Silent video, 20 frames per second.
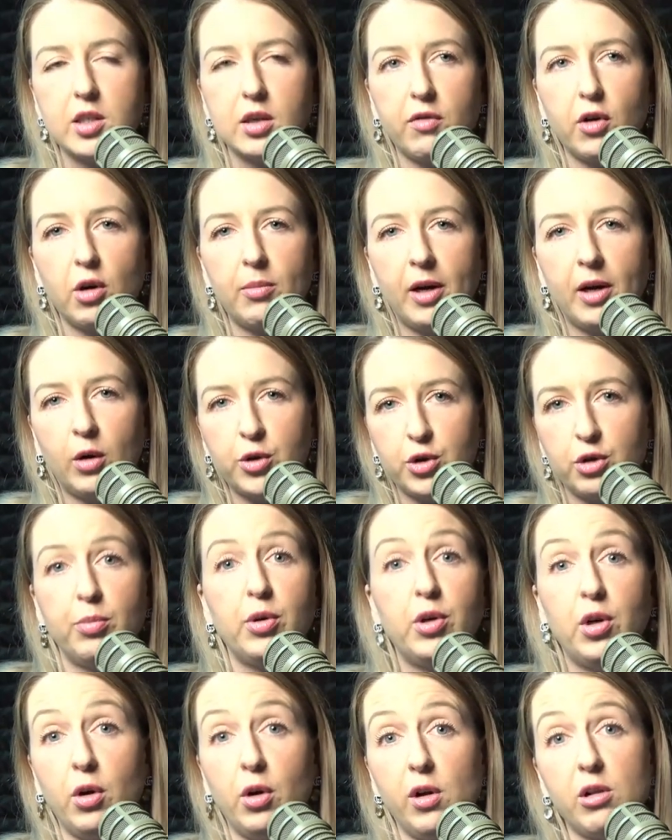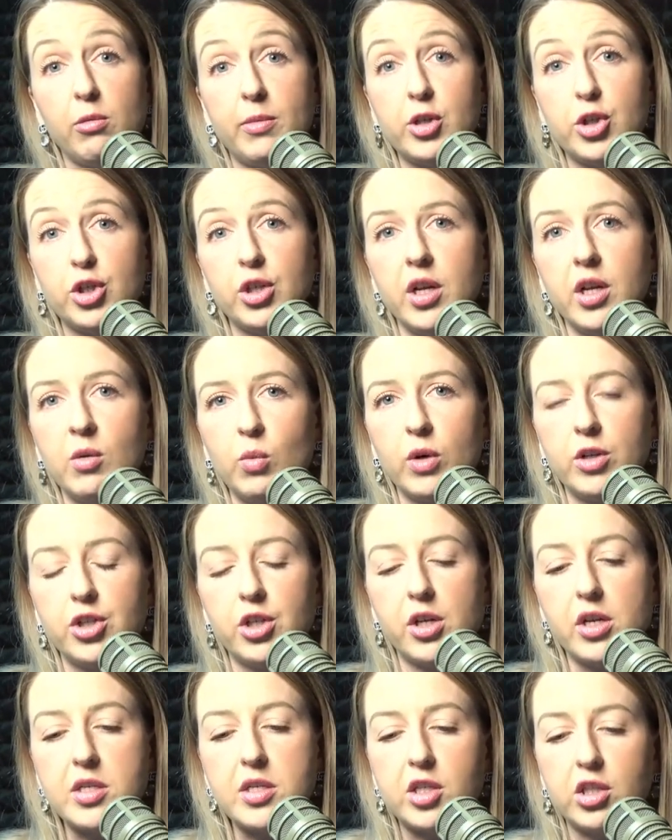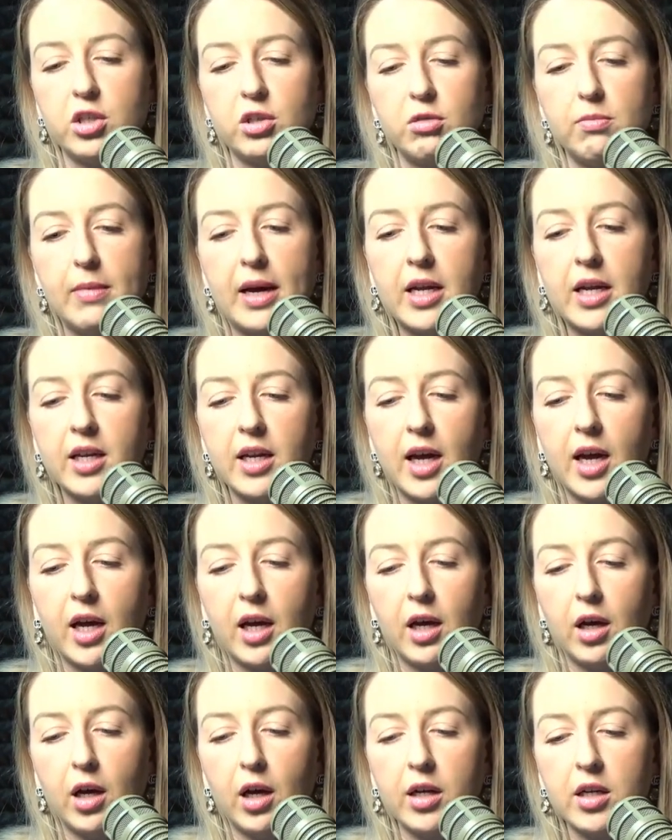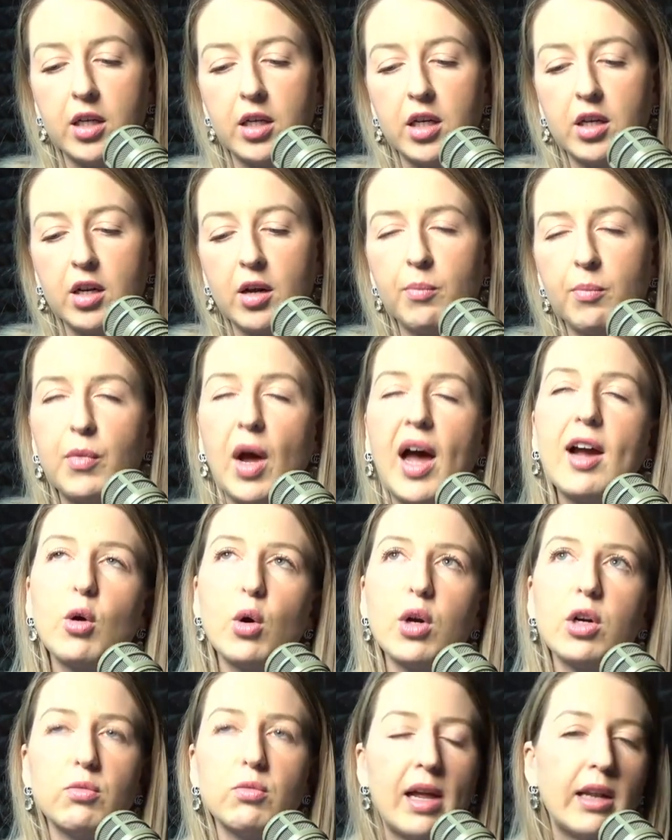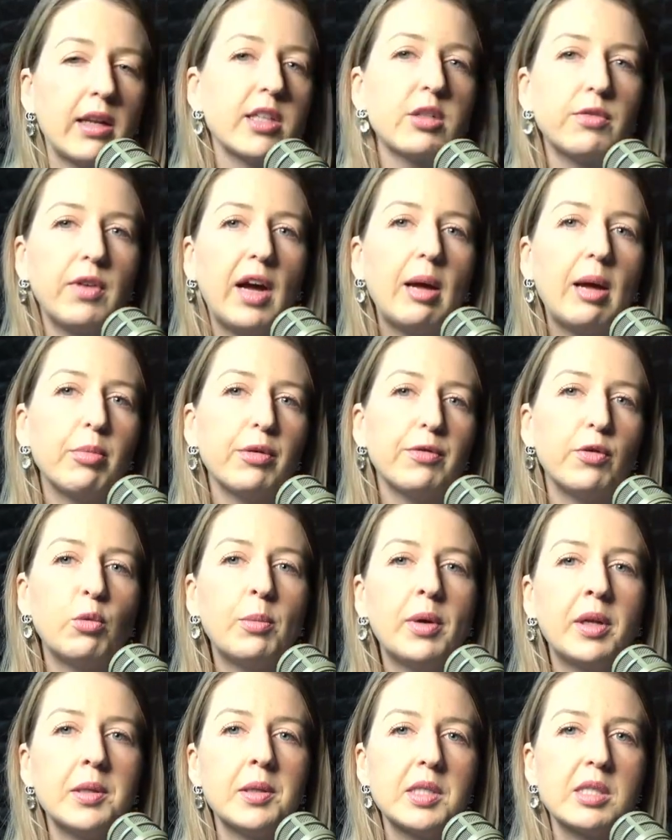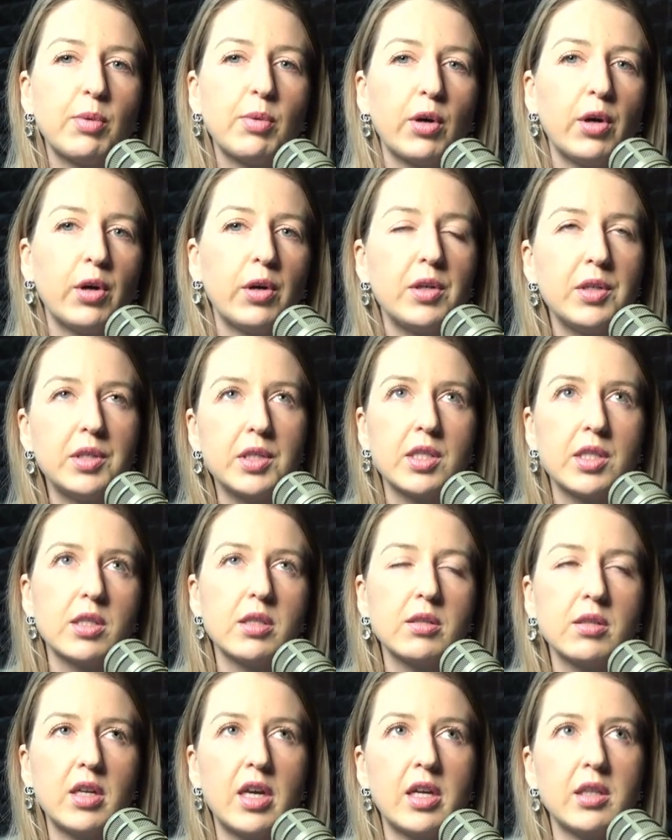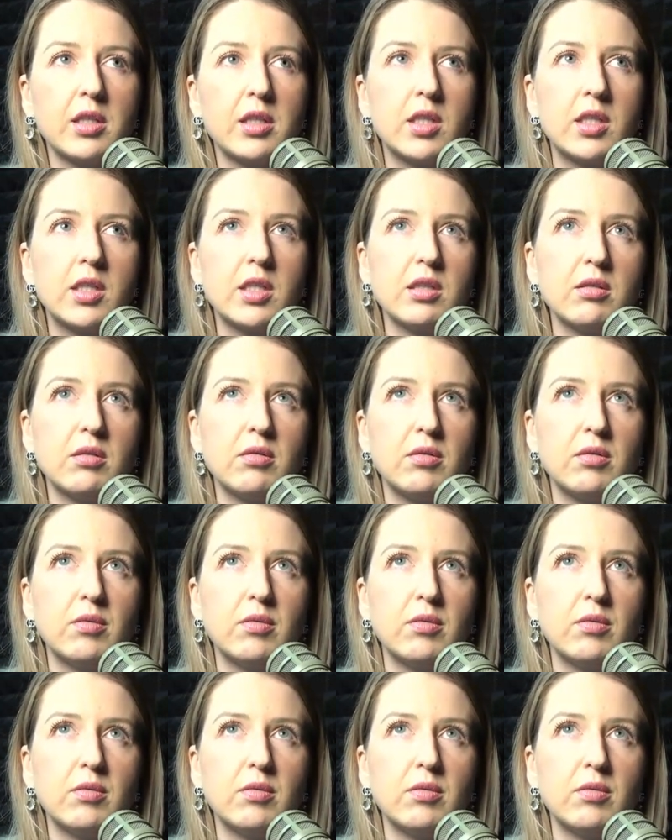So I've got my entrepreneurial mission, which is to make, I call it relative high performance because it's,